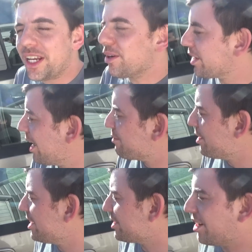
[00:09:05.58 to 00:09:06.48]
Video Game
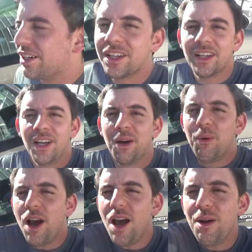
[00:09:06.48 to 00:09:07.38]
Wizard.
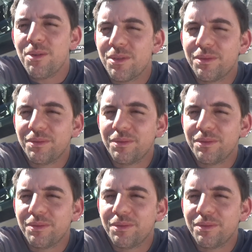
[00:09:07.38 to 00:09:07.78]
Woo!